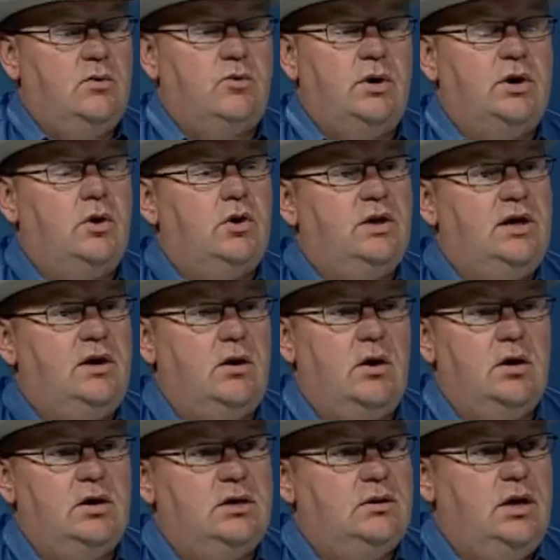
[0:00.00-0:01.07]
run all day
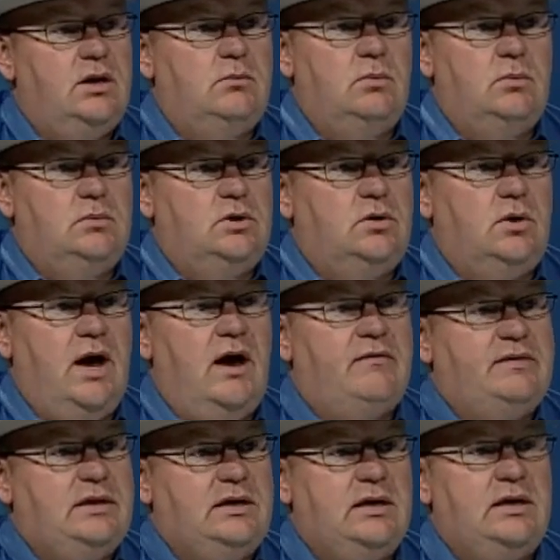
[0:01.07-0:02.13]
long and you know,
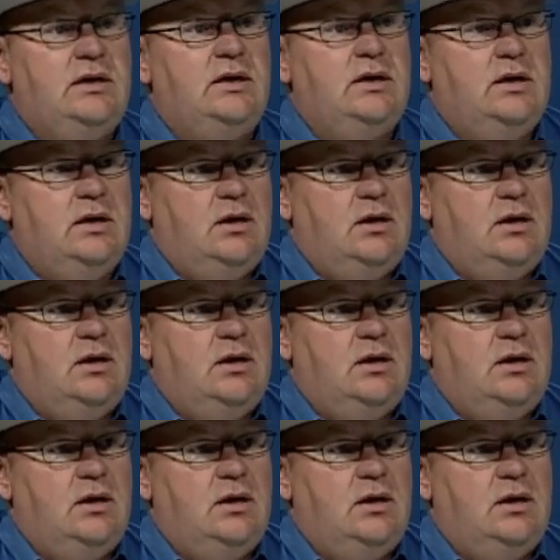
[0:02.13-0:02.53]
half the night.